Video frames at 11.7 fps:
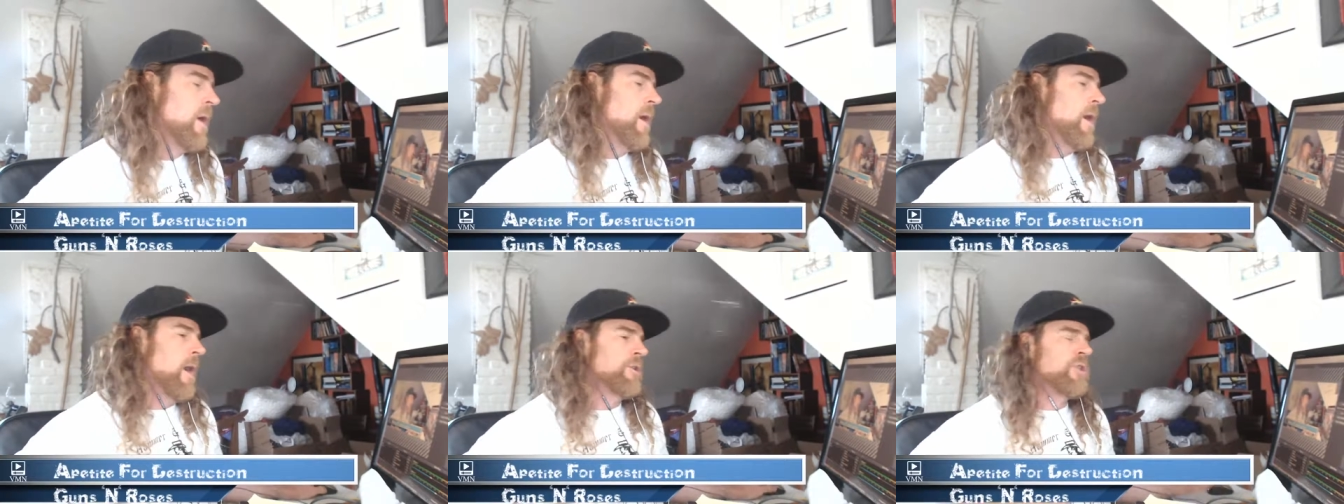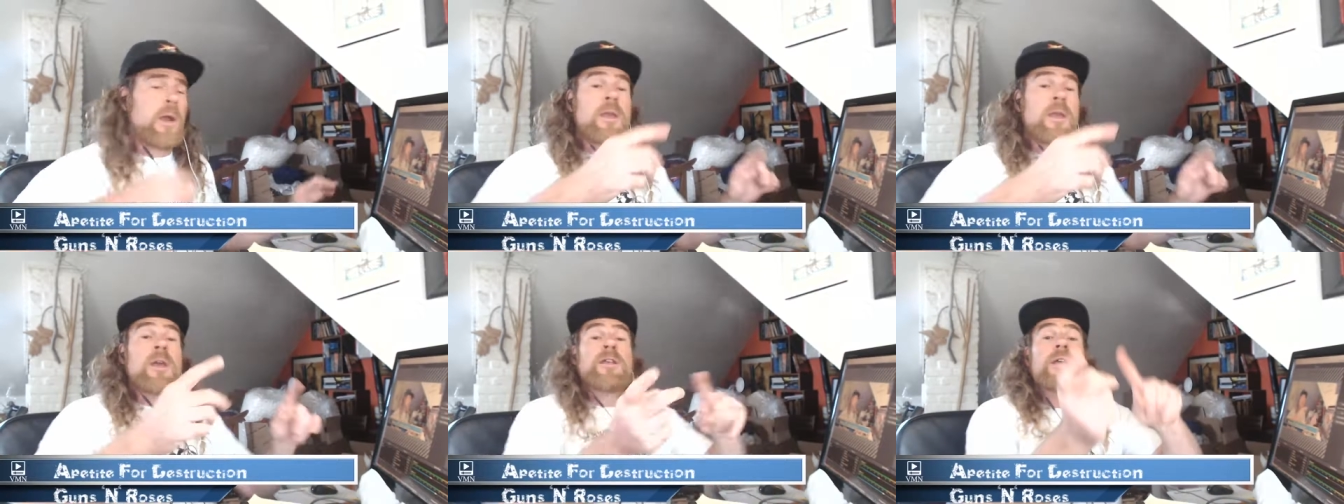Uh, sorry,
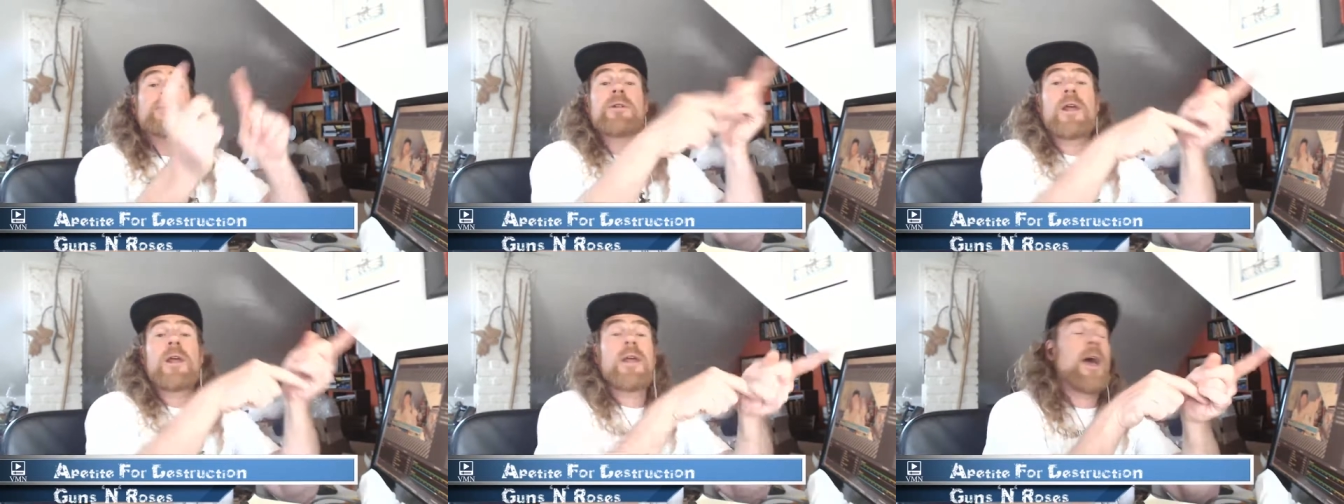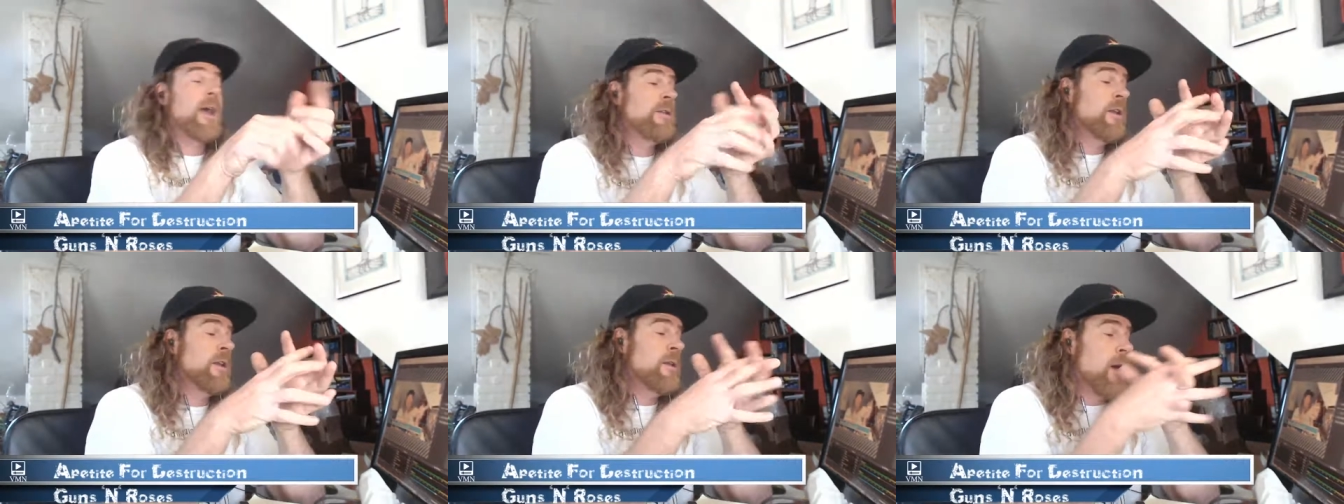yesterday I
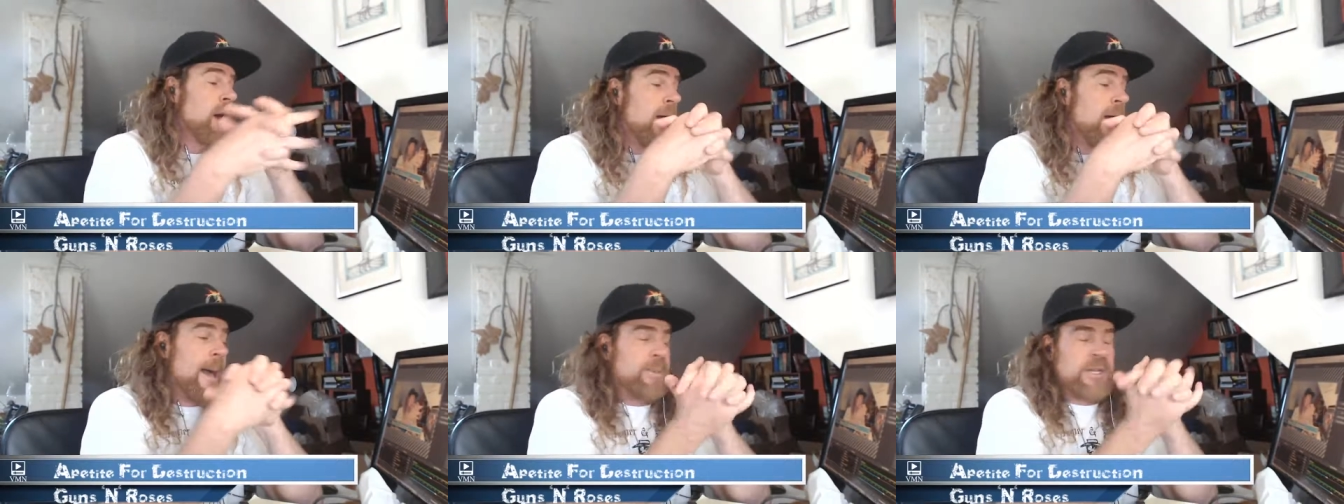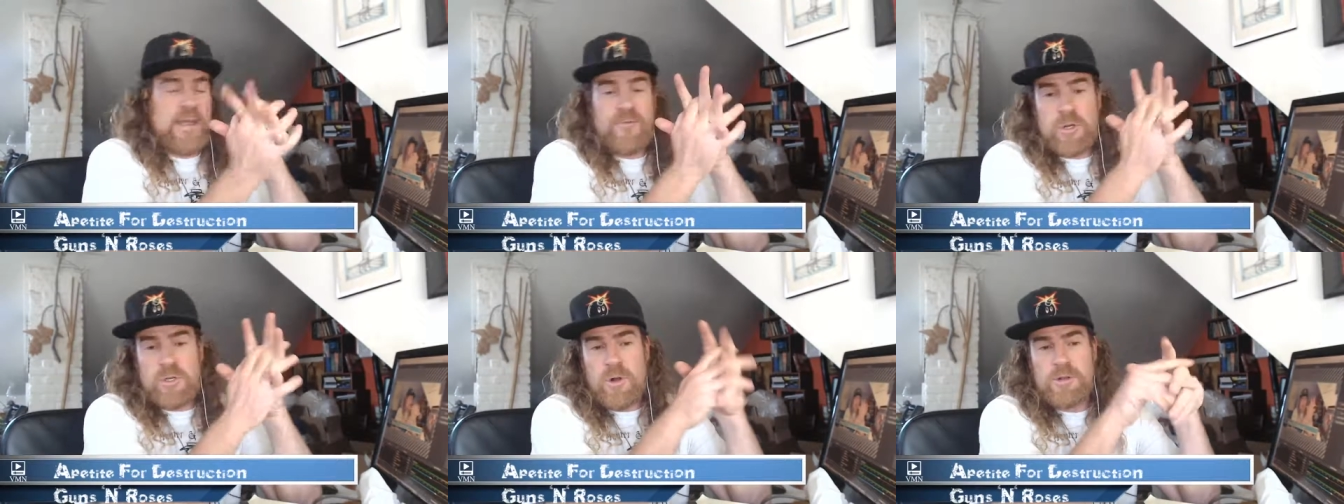did uh, Appetite for
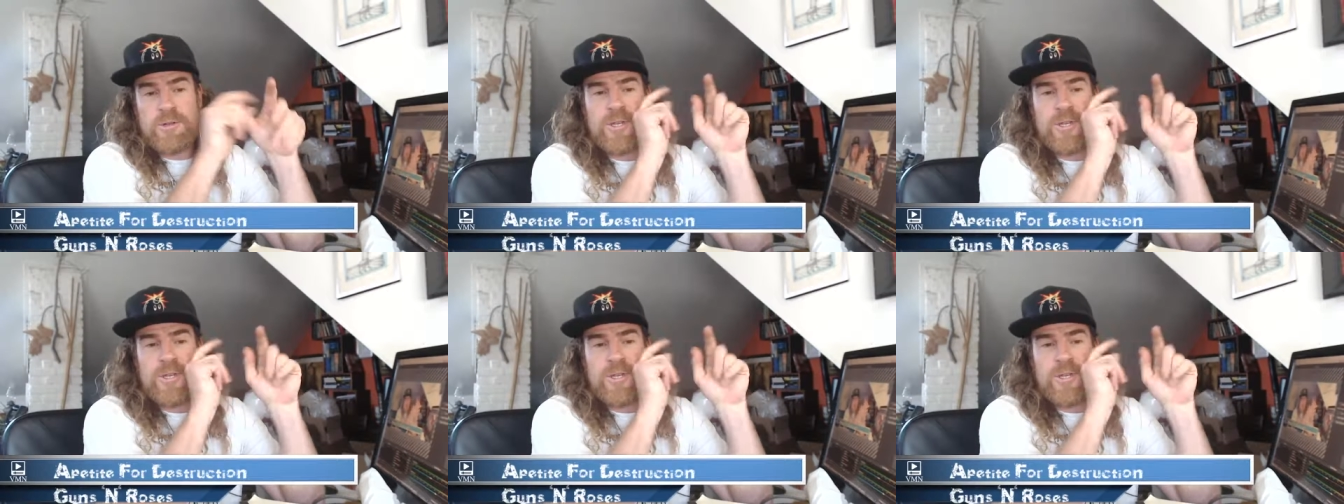Destruction.